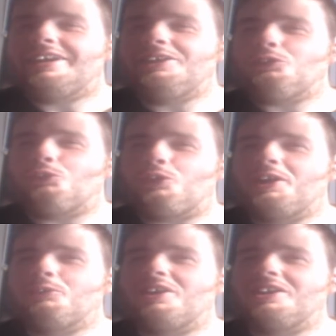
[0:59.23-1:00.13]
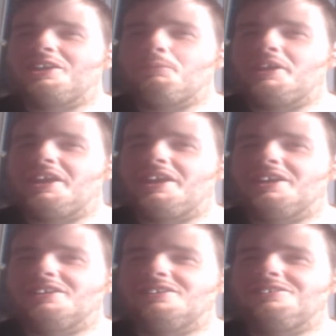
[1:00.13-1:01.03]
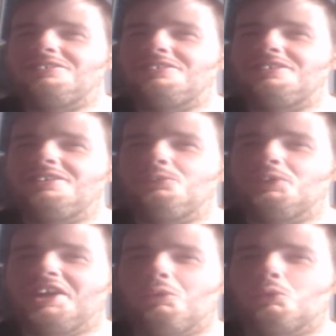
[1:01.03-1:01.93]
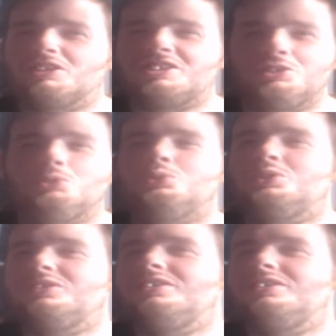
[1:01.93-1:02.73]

And right where they began, we got work to do.